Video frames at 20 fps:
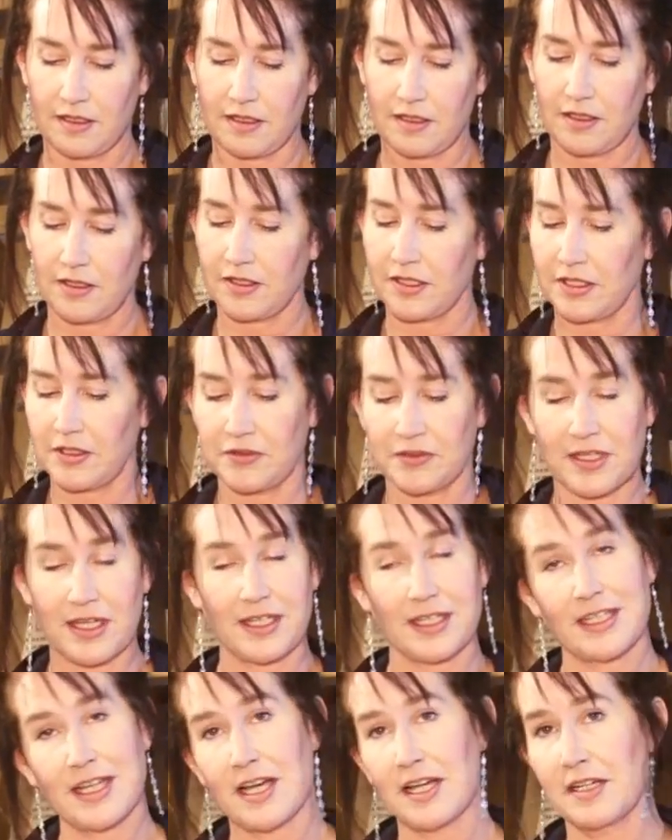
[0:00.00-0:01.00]
And you can use
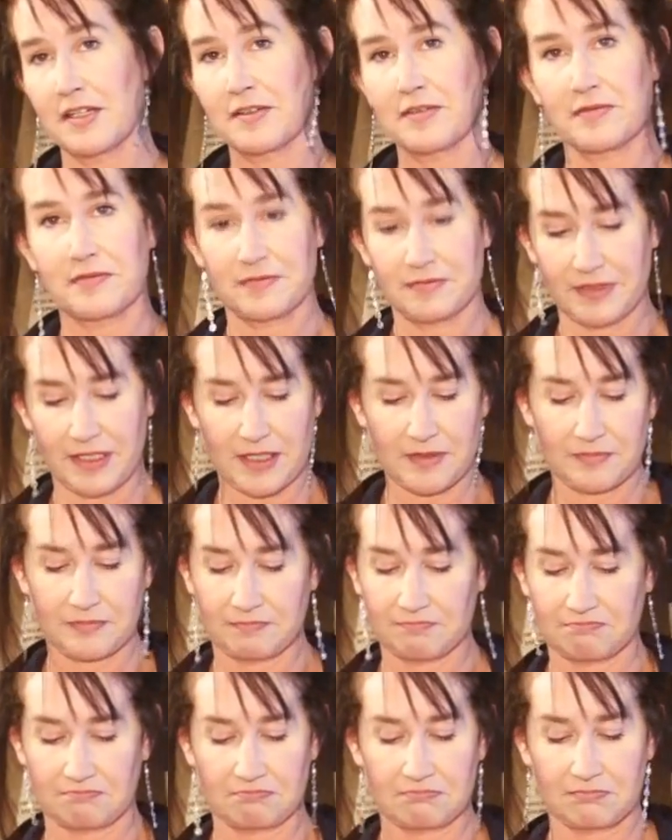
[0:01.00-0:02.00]
any kind
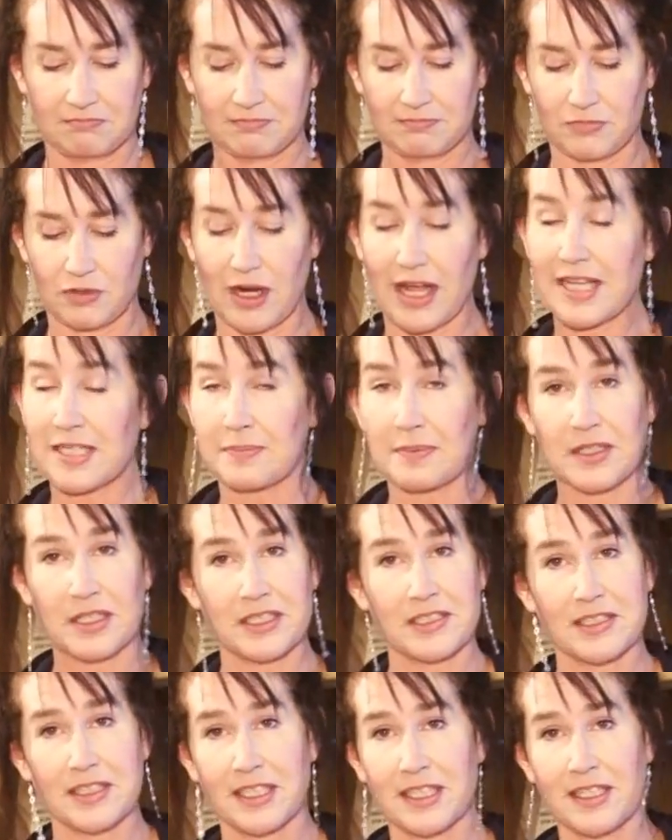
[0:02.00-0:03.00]
of, raspberry
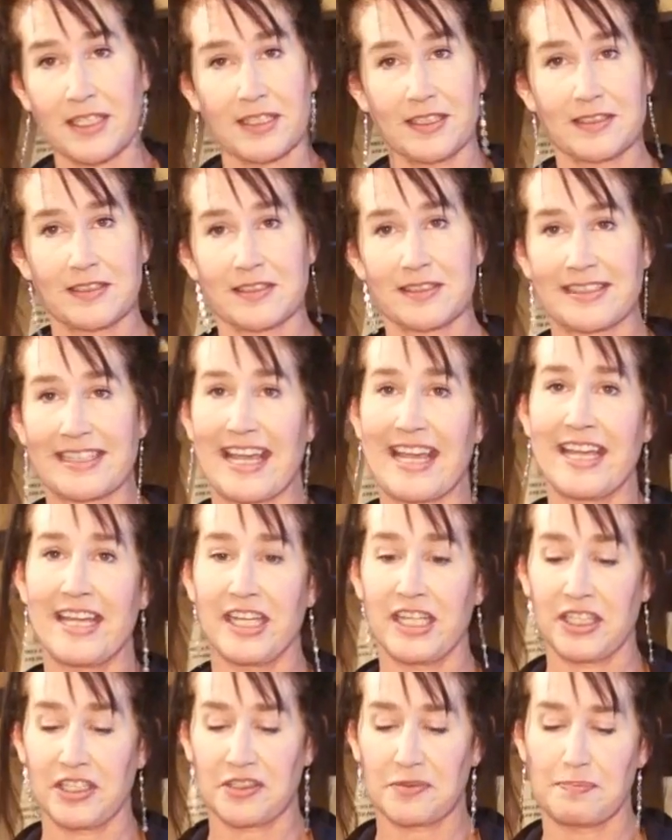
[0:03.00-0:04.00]
seeds,
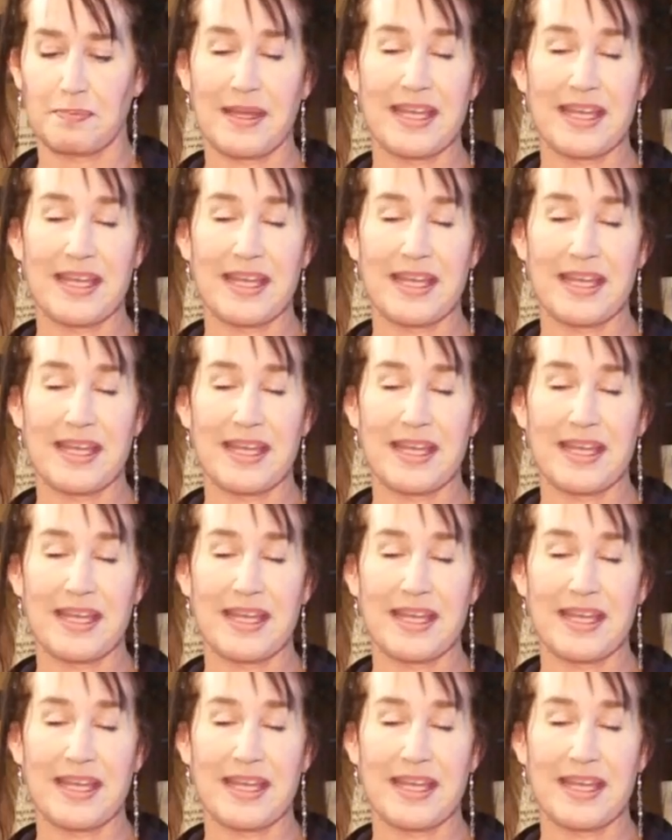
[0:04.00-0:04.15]
sage,